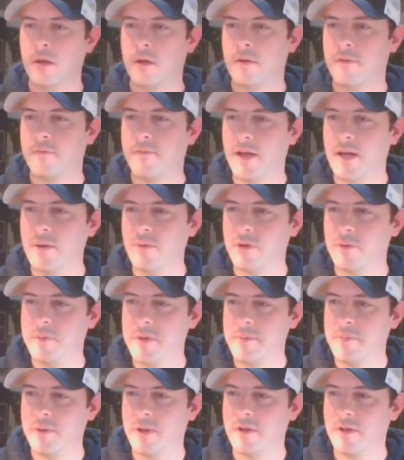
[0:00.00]
Fighting with
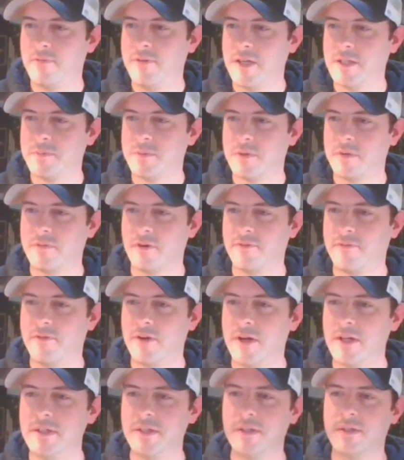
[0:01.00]
people on Facebook for
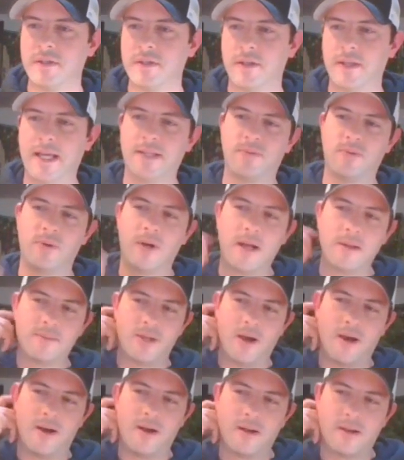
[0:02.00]
funsies. That's what I'm
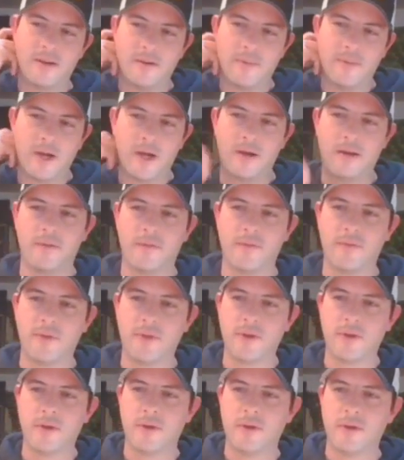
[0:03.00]
talking about.
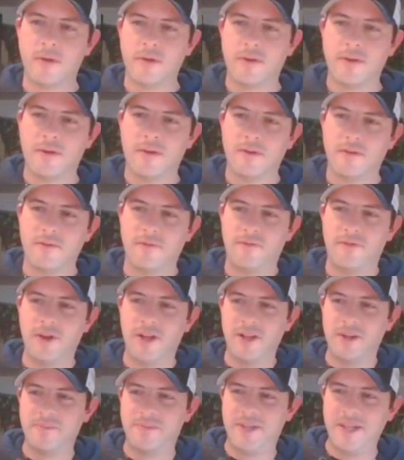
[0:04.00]

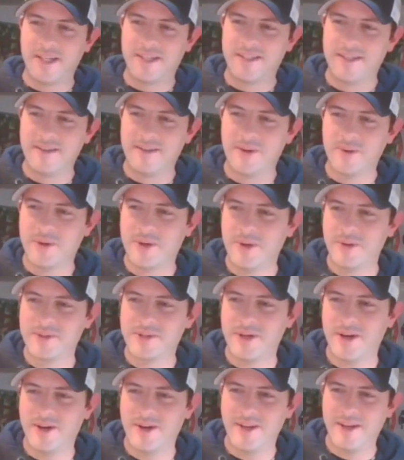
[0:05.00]
Philip Dixon, no Coast
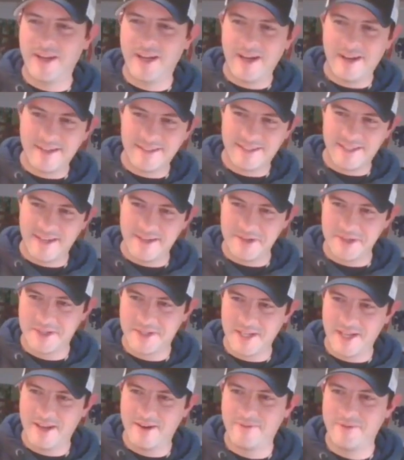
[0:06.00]
Guard in the house. I
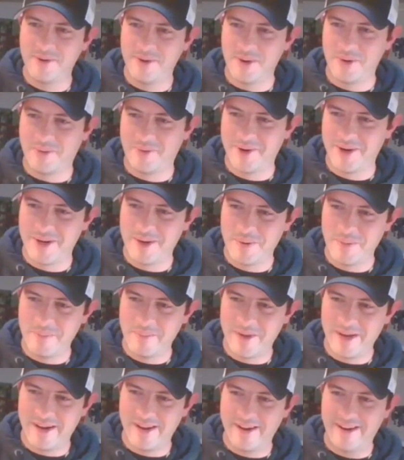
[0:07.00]
understand if you don't want to
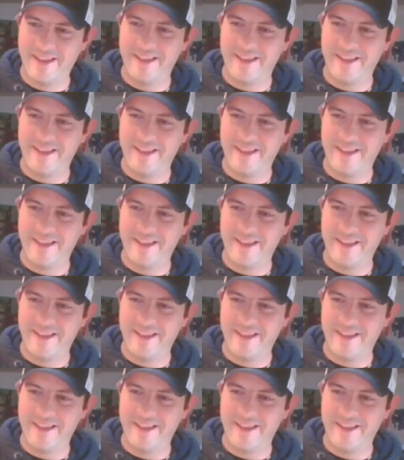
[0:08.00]
admit it.